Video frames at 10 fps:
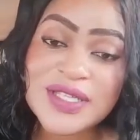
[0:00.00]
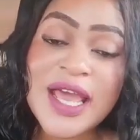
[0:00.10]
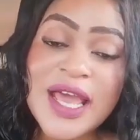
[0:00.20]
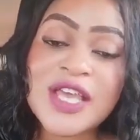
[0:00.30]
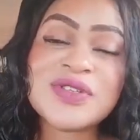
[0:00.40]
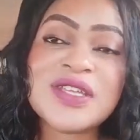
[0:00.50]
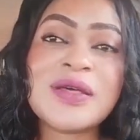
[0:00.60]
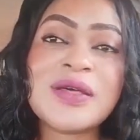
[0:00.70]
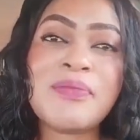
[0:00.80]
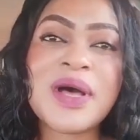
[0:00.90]
They like
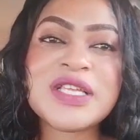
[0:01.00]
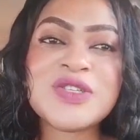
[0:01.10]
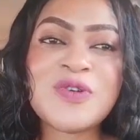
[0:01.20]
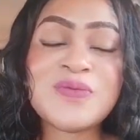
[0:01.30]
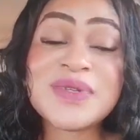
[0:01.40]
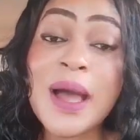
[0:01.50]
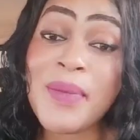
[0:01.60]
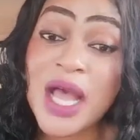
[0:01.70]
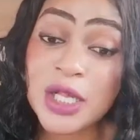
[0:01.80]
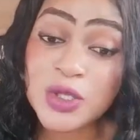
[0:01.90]
using the bath soaps, a
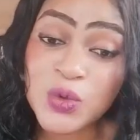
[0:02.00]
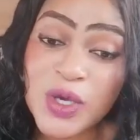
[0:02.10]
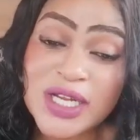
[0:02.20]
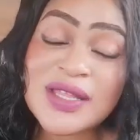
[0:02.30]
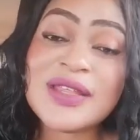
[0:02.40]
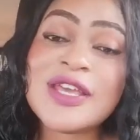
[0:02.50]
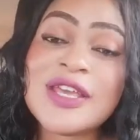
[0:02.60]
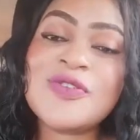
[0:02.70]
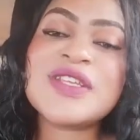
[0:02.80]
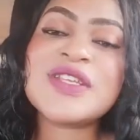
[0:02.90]
mild one, and then they
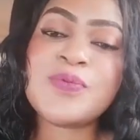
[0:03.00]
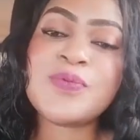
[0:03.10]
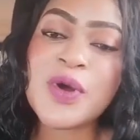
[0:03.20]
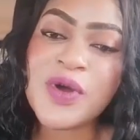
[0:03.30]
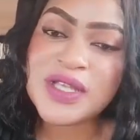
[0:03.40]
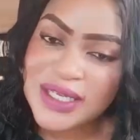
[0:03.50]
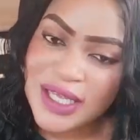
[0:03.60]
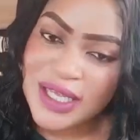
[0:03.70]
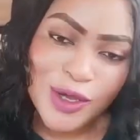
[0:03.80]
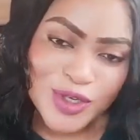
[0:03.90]
use a super
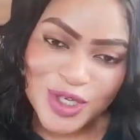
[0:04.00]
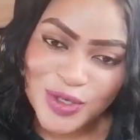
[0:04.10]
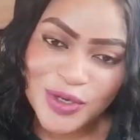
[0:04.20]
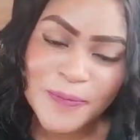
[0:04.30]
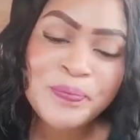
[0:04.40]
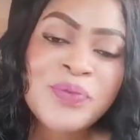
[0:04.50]
whitening lotion.